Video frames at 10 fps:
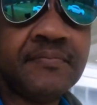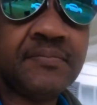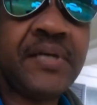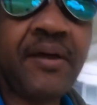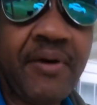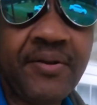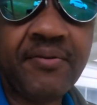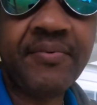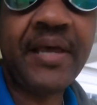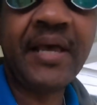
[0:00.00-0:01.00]
damn, I
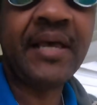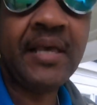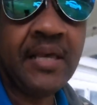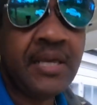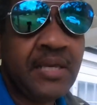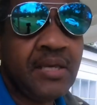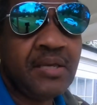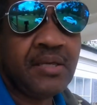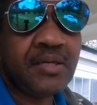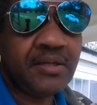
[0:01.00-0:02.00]
do not.
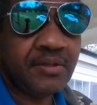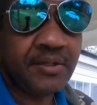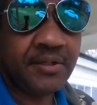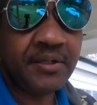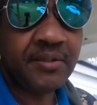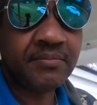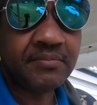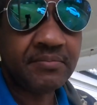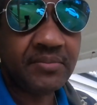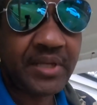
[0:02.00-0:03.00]
And um,
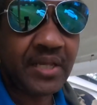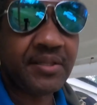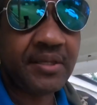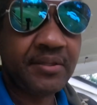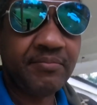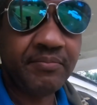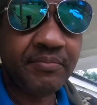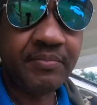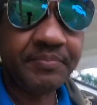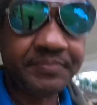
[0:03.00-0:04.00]
you got the
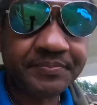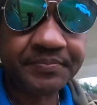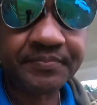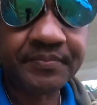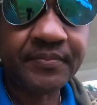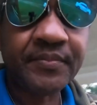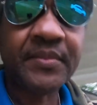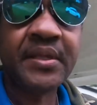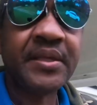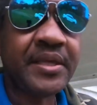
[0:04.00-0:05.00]

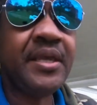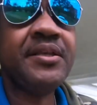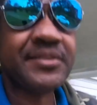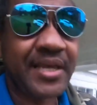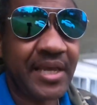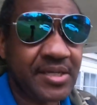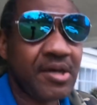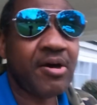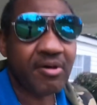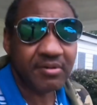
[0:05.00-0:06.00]
key said
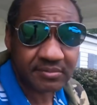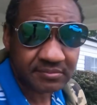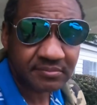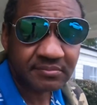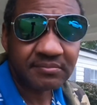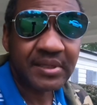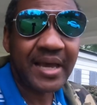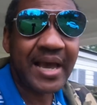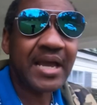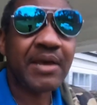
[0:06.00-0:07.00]
going,
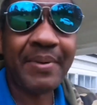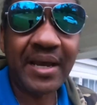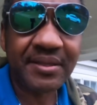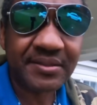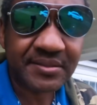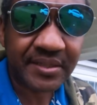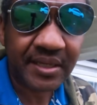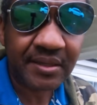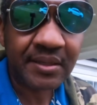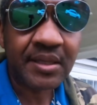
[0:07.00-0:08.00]
occupy
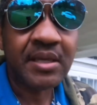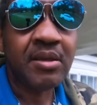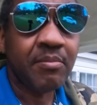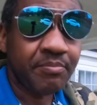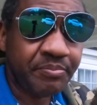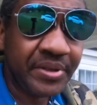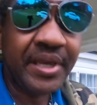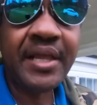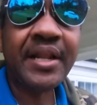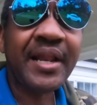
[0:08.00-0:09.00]
yourself.
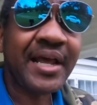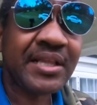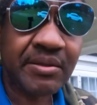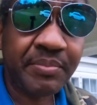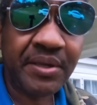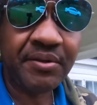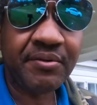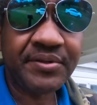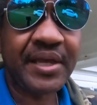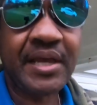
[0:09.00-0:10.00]
Did allow the
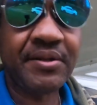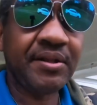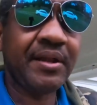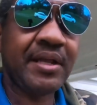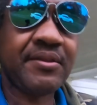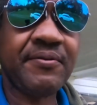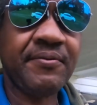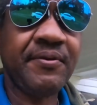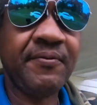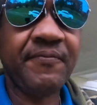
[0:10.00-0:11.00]
video down, did allow to
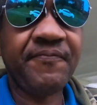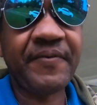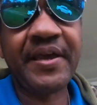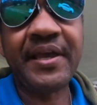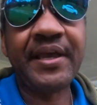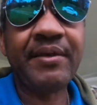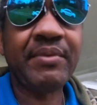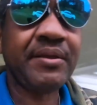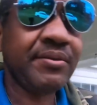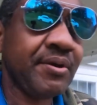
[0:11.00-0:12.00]
your fam,
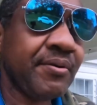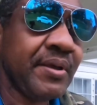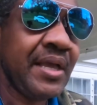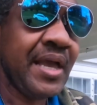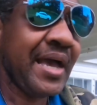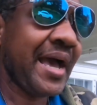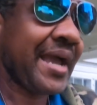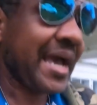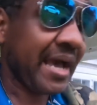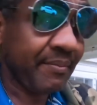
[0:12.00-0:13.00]
you know, I
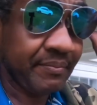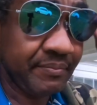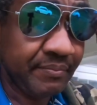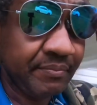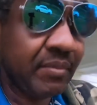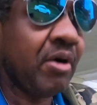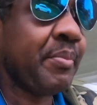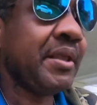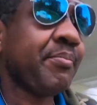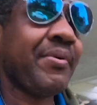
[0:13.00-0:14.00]
got more
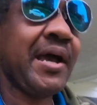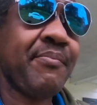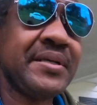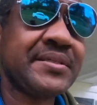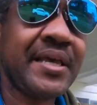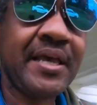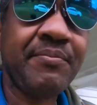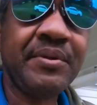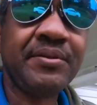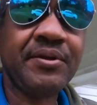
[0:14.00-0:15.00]
bitch problem myself,
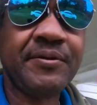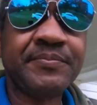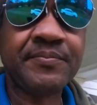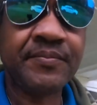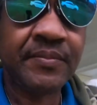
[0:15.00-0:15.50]
you know,